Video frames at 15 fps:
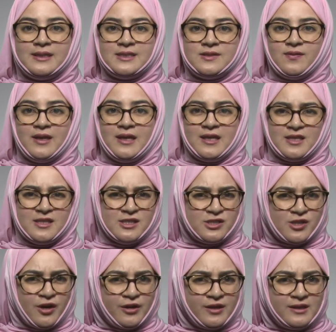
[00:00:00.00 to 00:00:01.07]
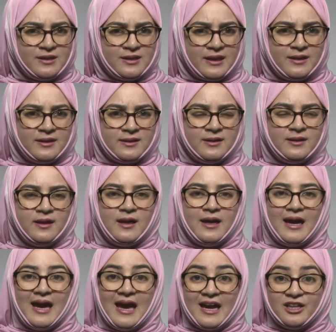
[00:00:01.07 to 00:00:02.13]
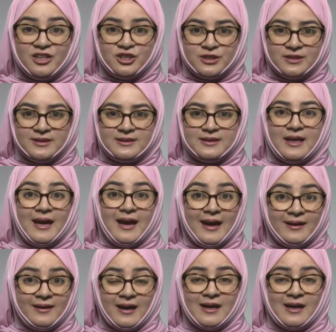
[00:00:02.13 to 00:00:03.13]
is feeling disorientated, anxious, and